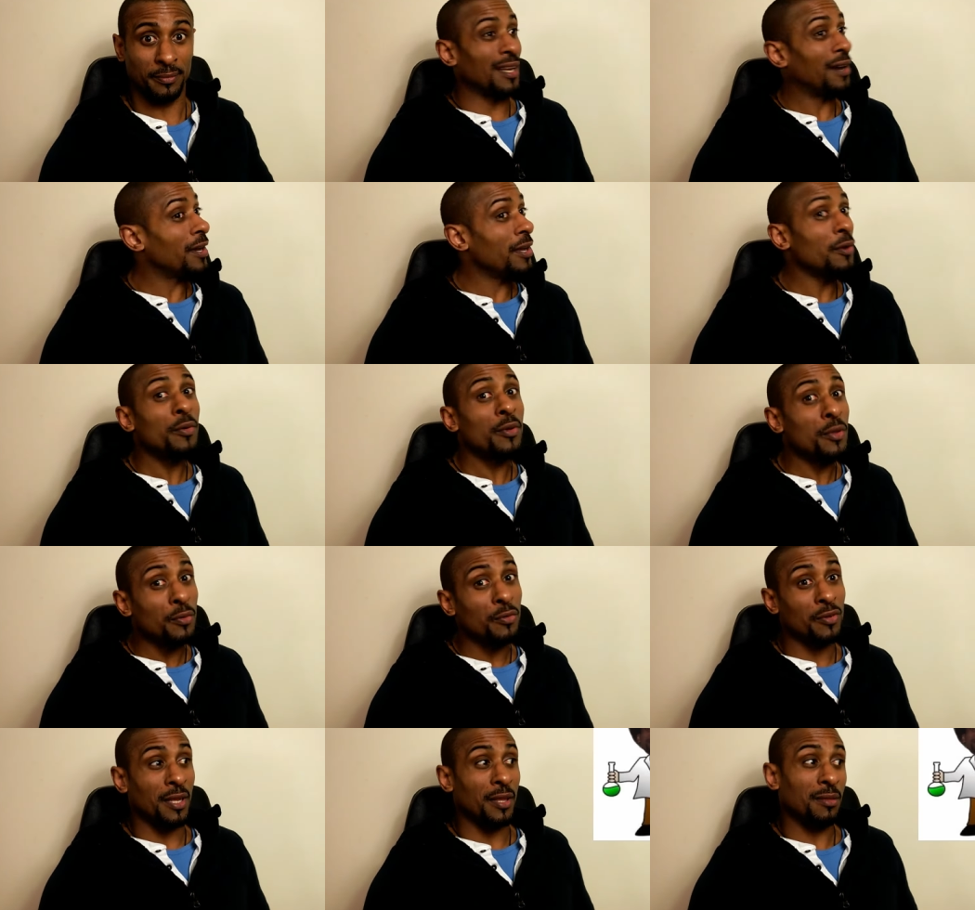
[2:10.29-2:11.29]
Now, I don't
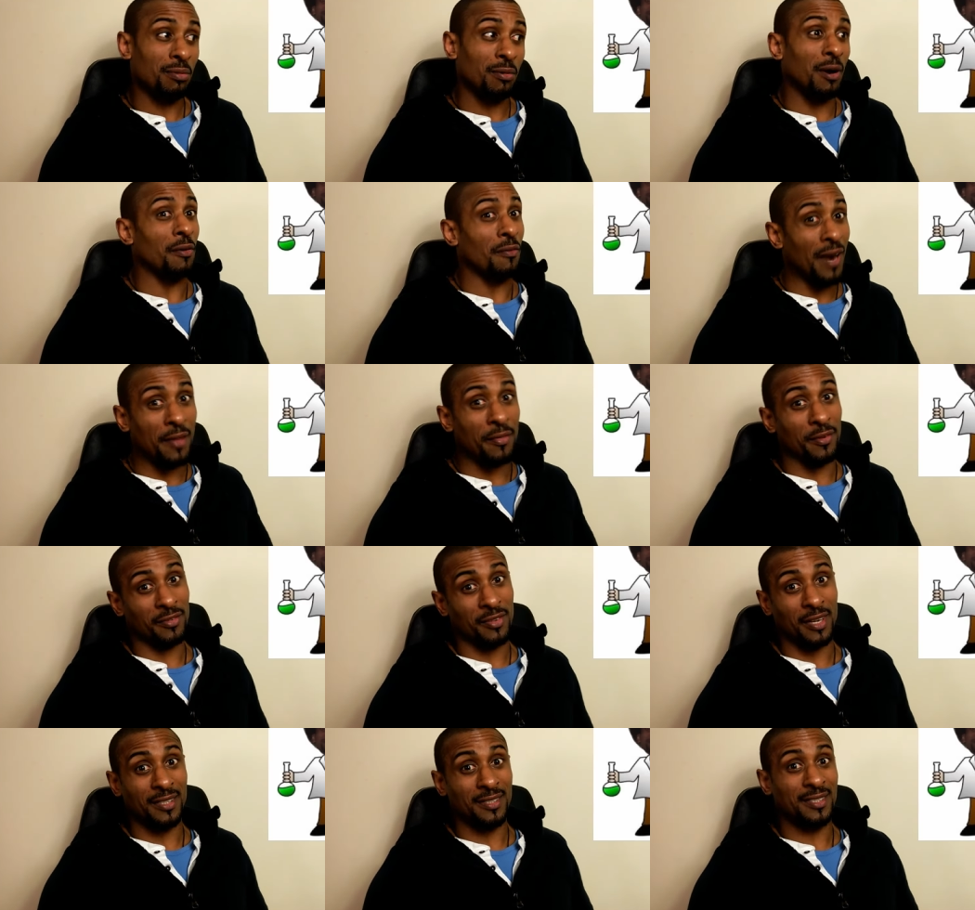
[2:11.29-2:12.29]
usually throw around the
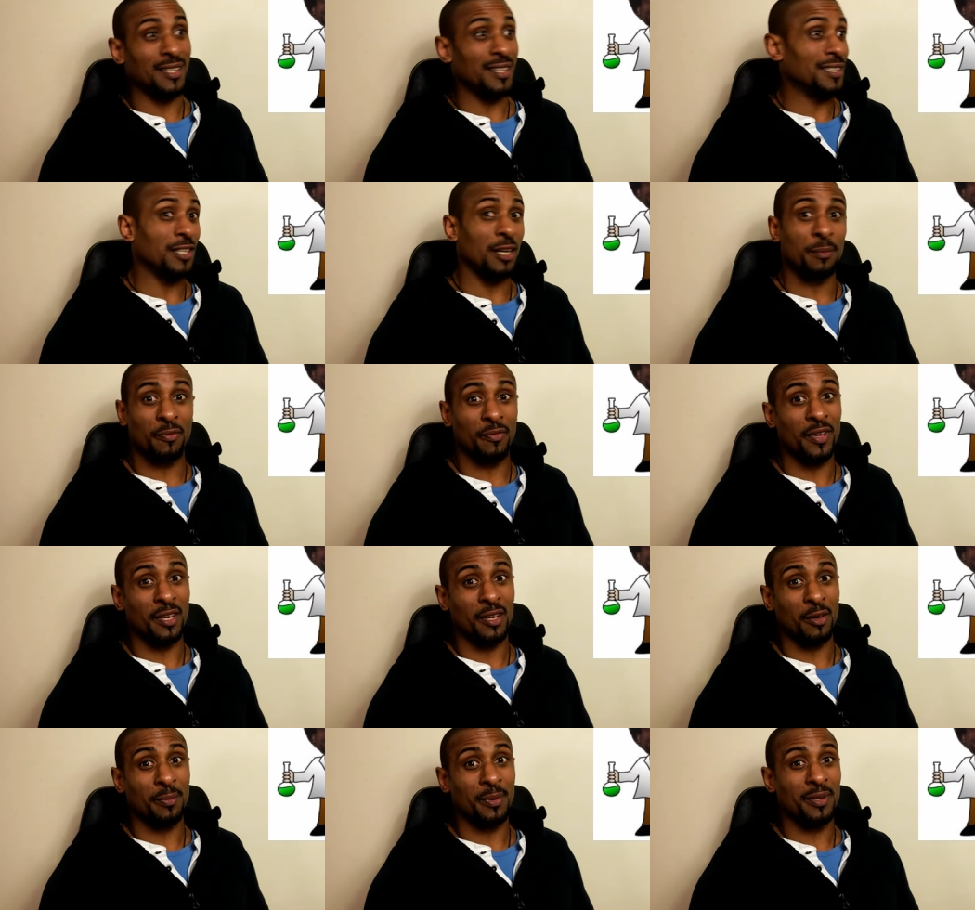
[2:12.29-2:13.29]
science in this type of
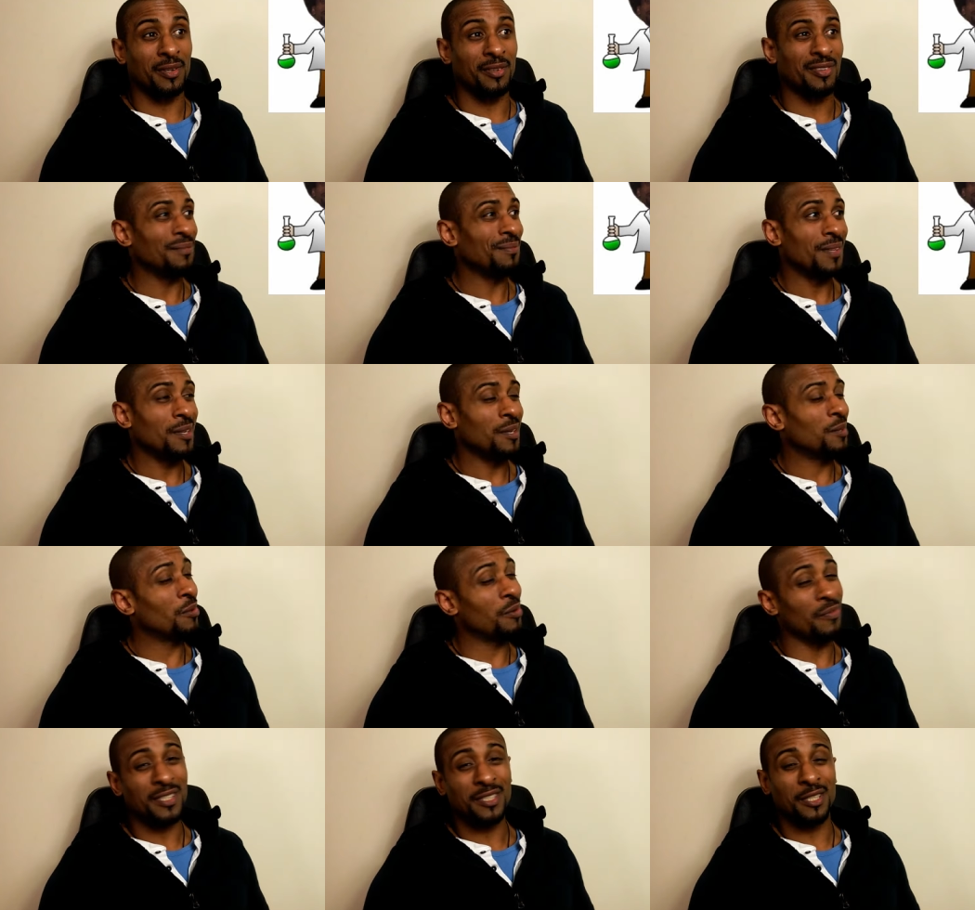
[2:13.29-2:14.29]
video because a
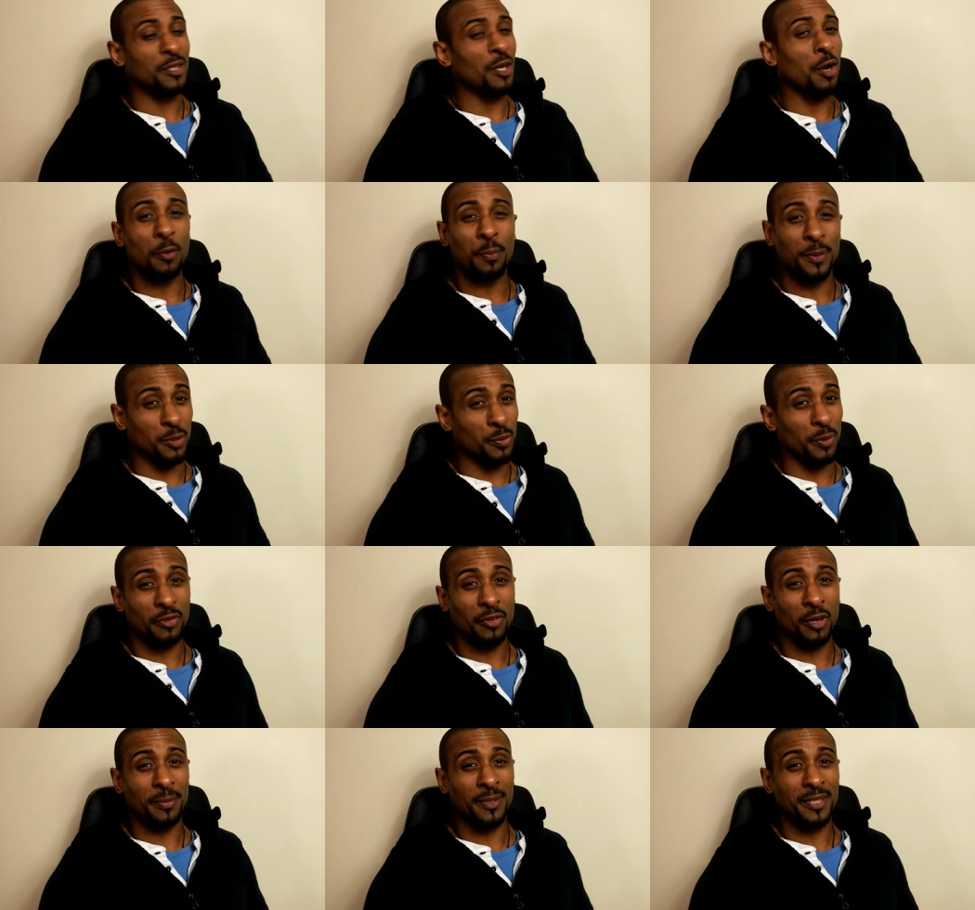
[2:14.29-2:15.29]
lot of it's just open to
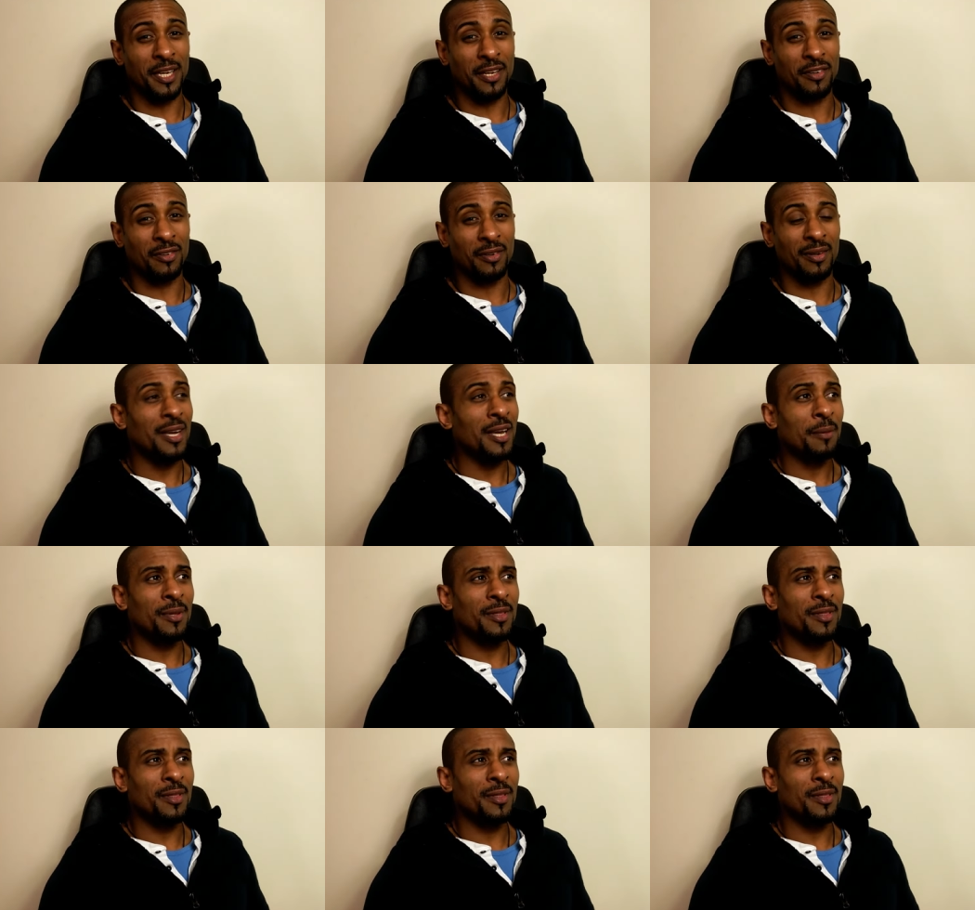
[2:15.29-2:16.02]
interpretation,